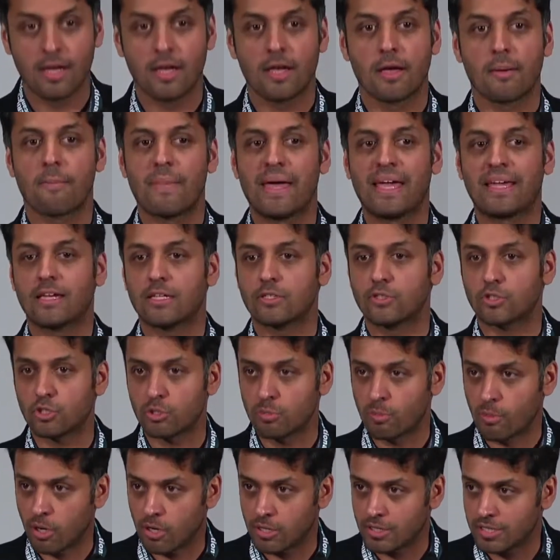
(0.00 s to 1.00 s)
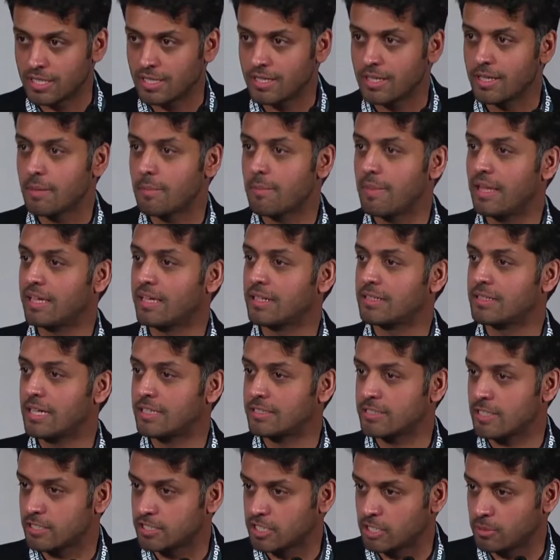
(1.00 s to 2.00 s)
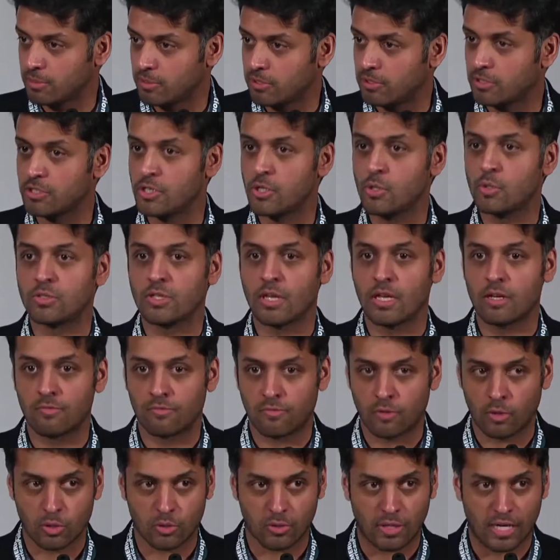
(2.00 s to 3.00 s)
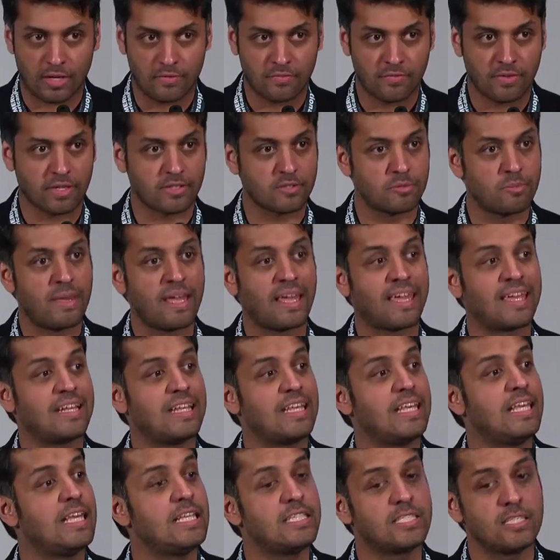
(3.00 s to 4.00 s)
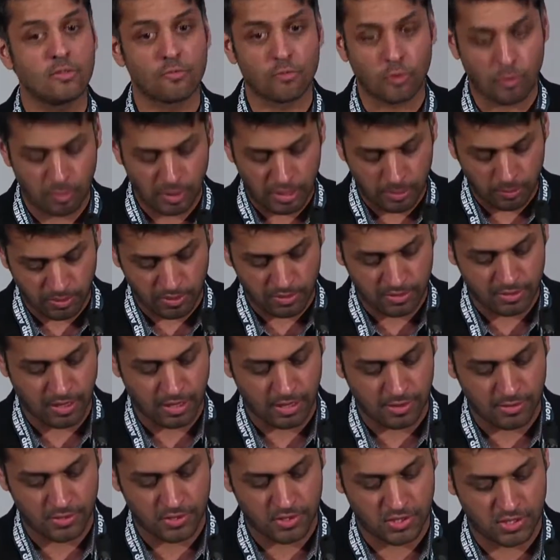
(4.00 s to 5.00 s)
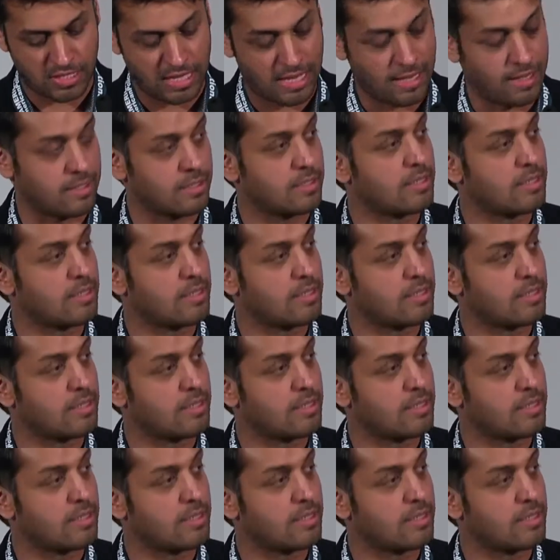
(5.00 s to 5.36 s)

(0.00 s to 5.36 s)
Make it smart, make it digestible, use infographics, make it easy for people to understand.